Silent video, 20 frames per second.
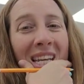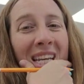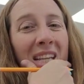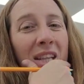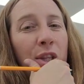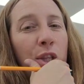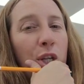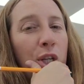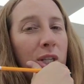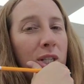
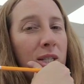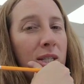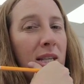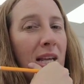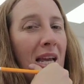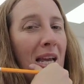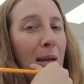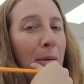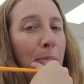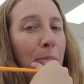It looks
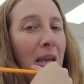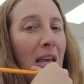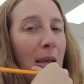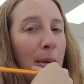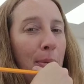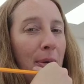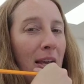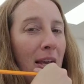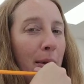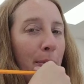like
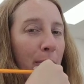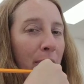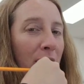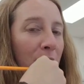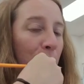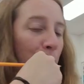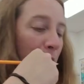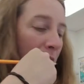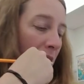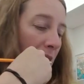maybe I'm
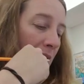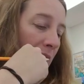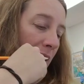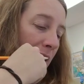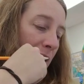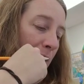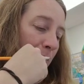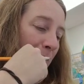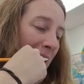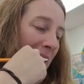gonna run out
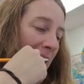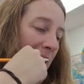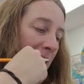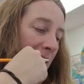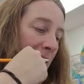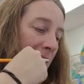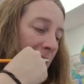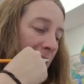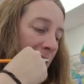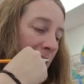of
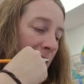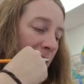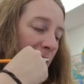space.